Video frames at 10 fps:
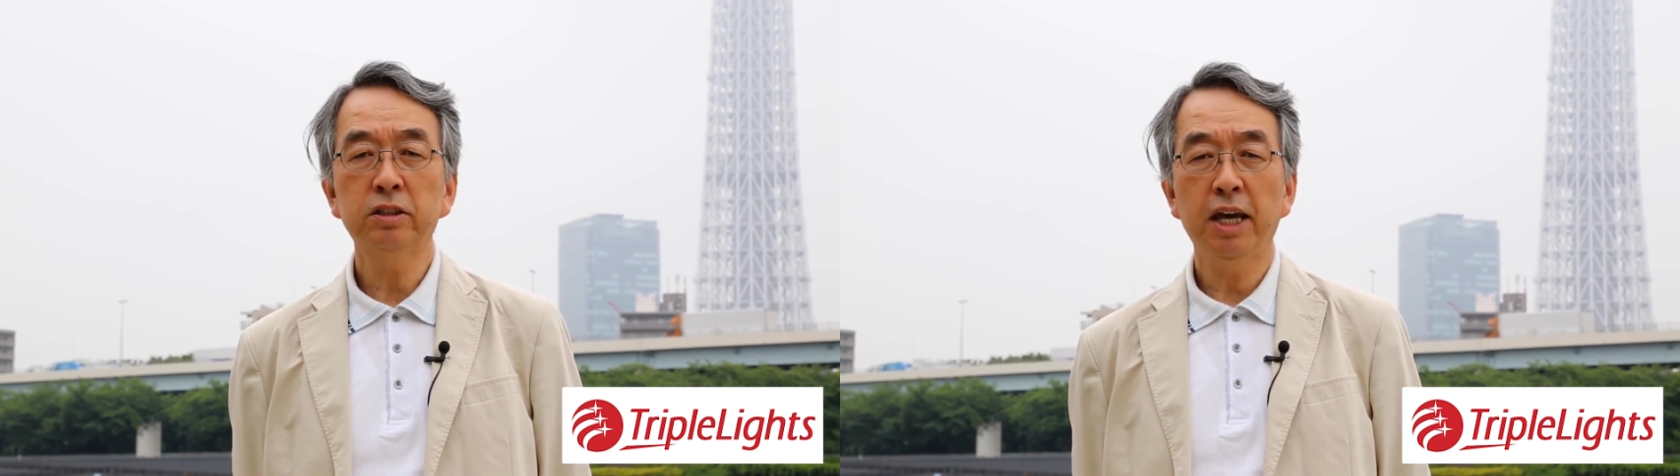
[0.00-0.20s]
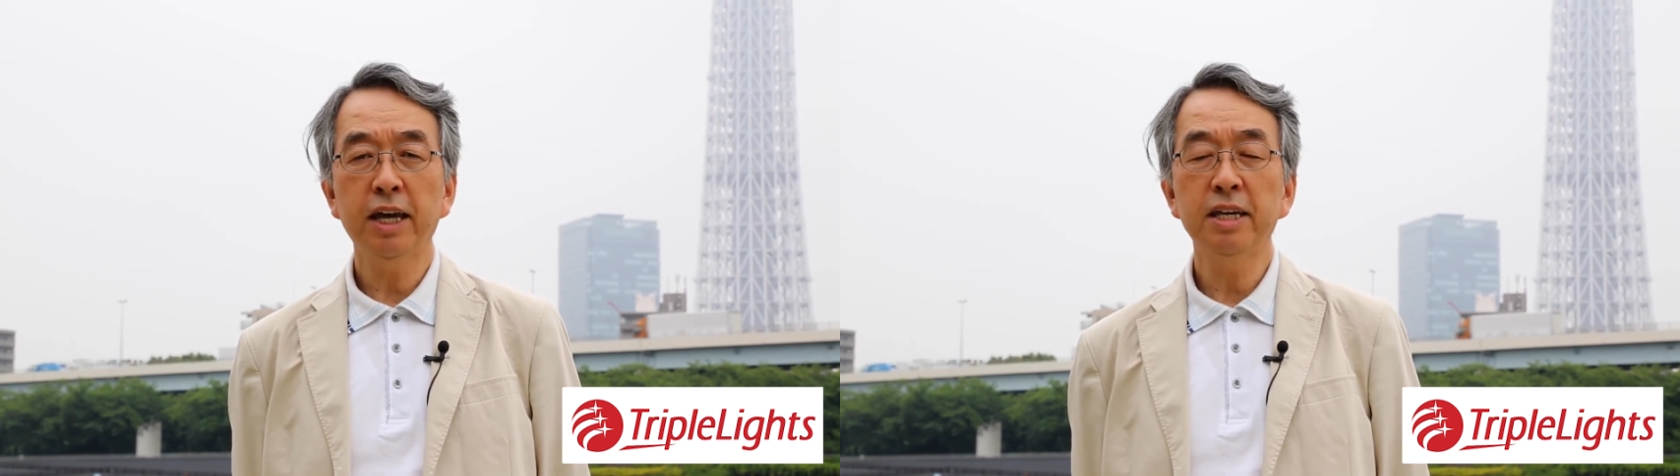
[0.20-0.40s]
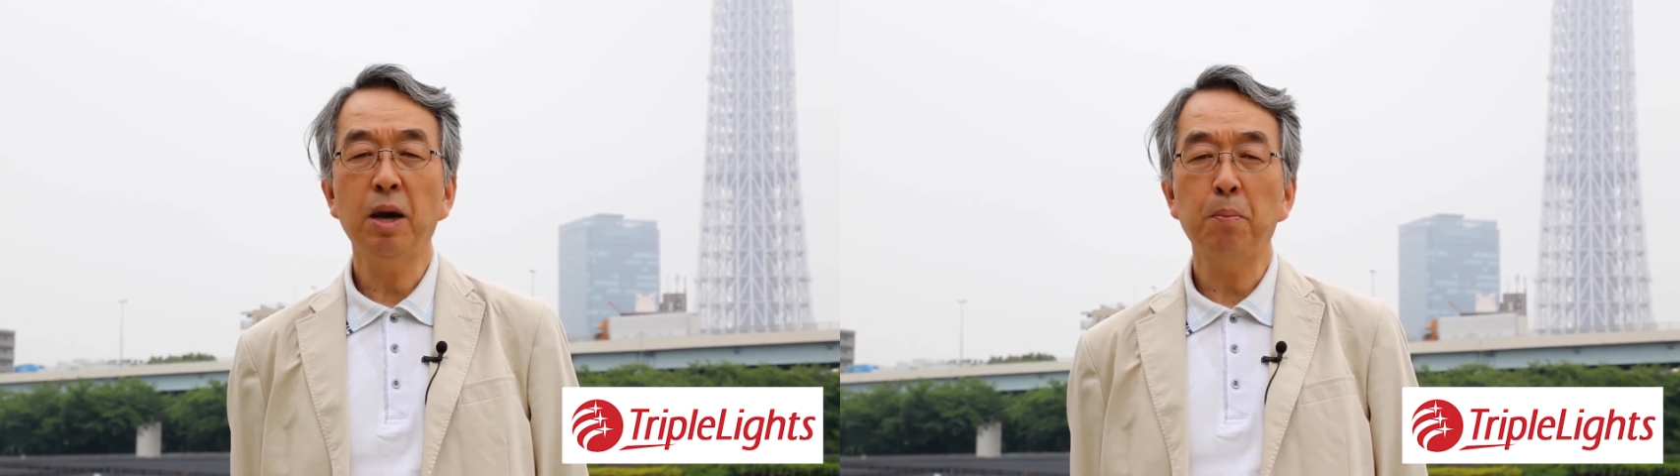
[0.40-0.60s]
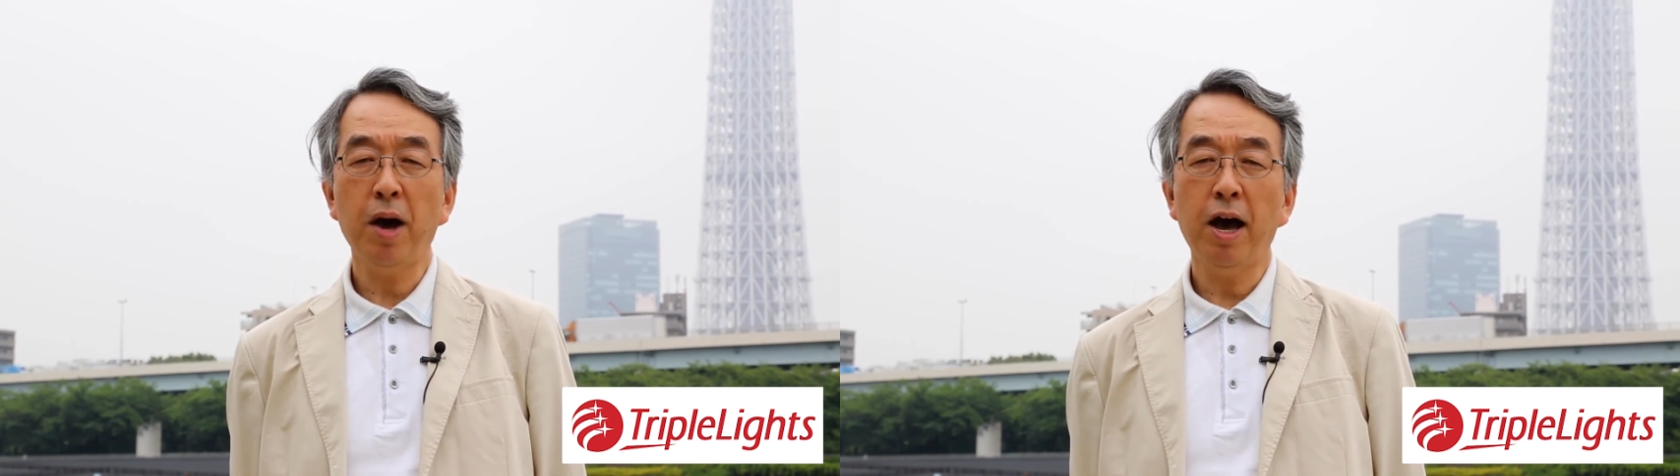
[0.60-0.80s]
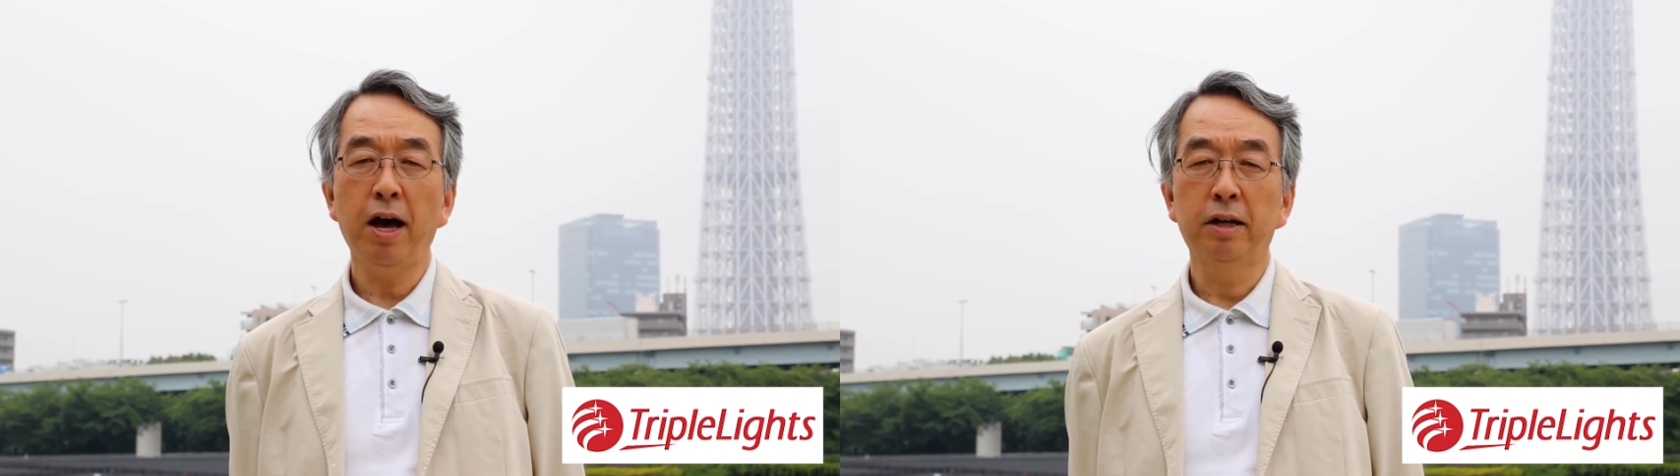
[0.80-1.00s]
stay in
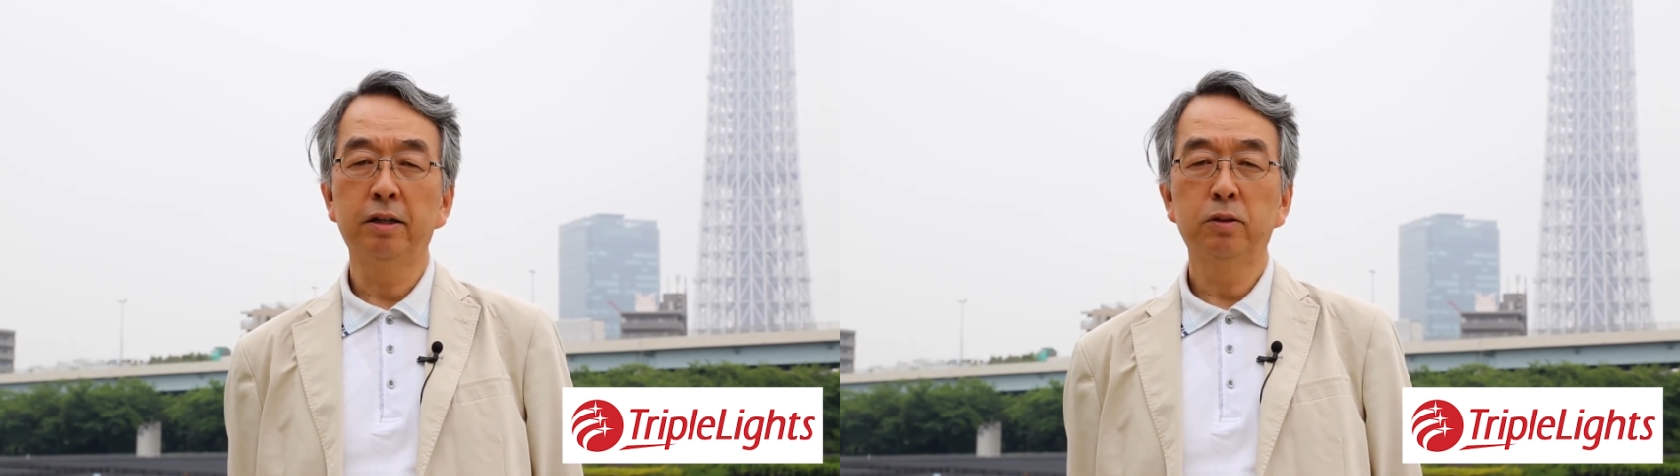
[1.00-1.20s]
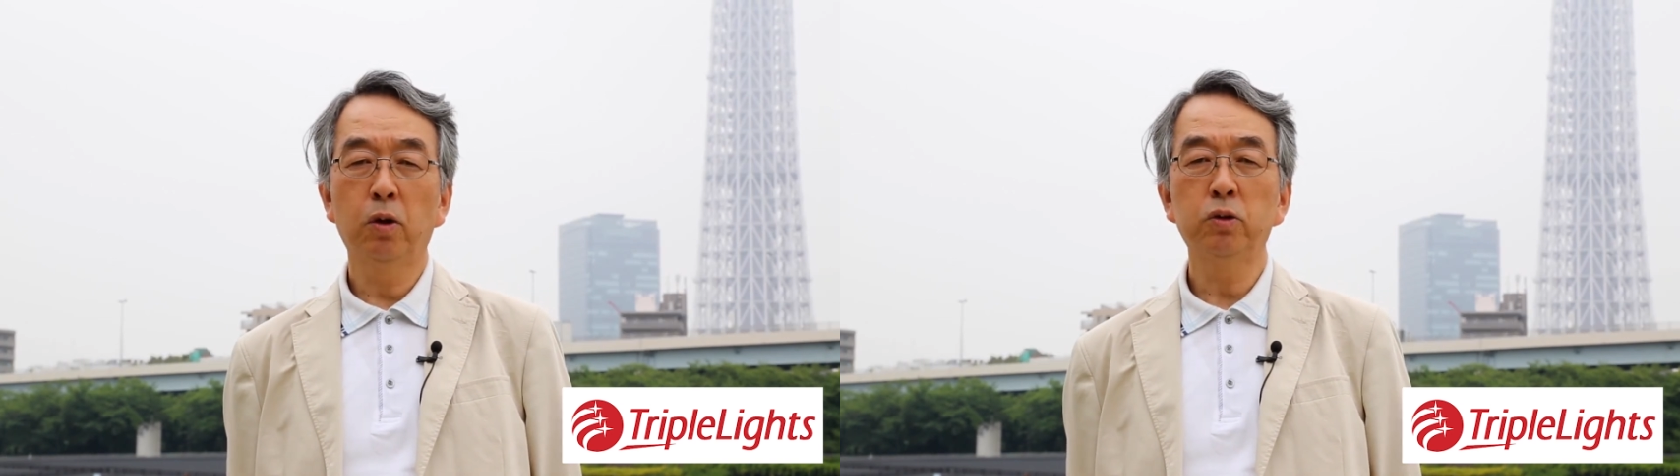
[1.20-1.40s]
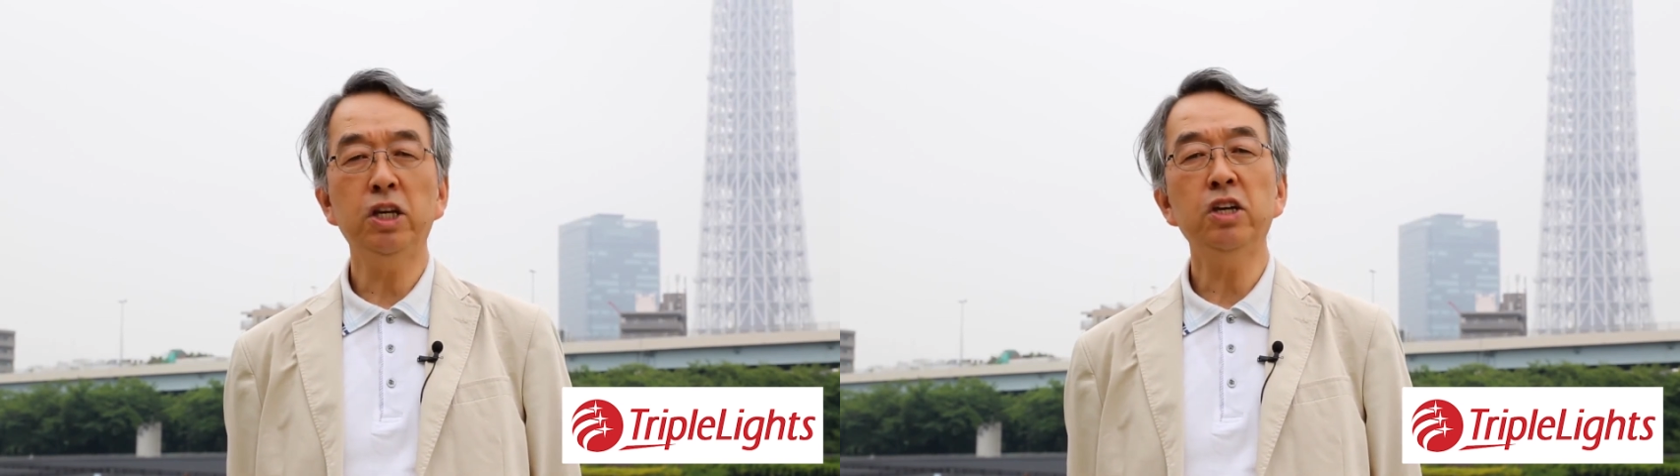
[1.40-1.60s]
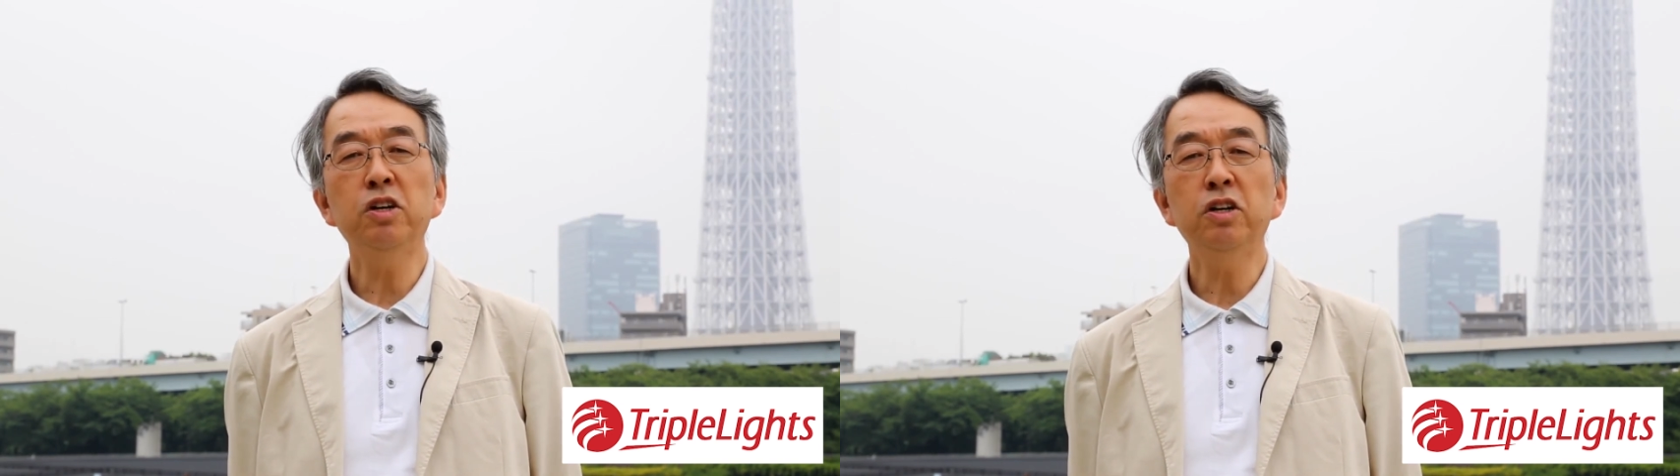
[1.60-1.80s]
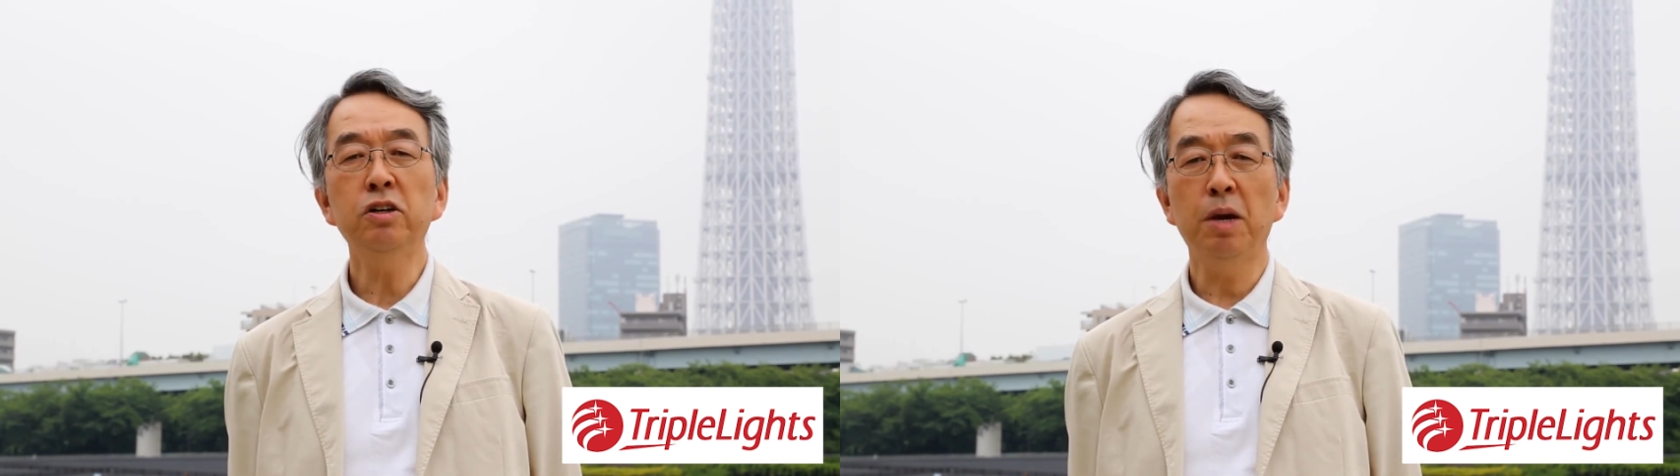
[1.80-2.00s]
Japan. So see
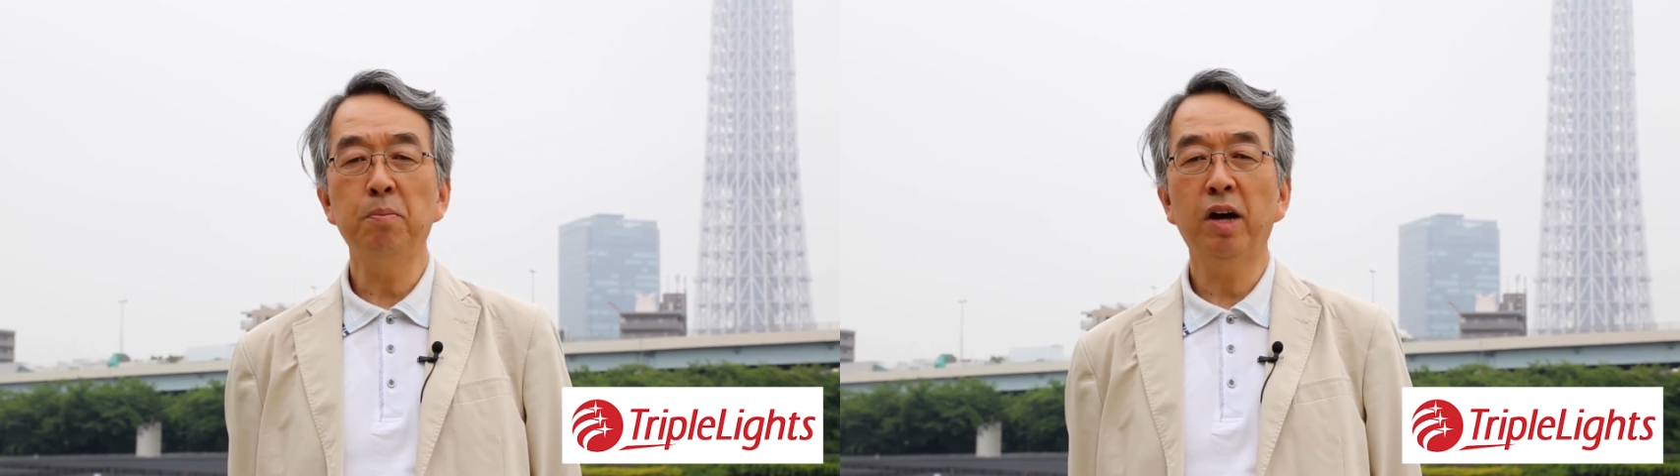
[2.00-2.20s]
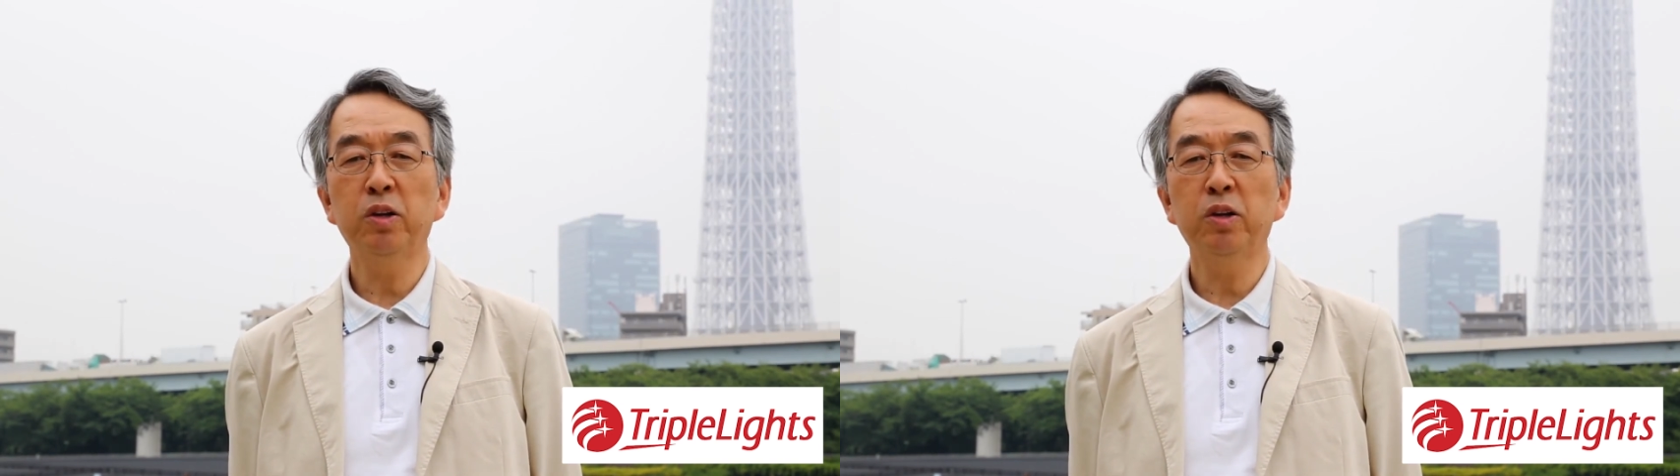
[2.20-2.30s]
you in my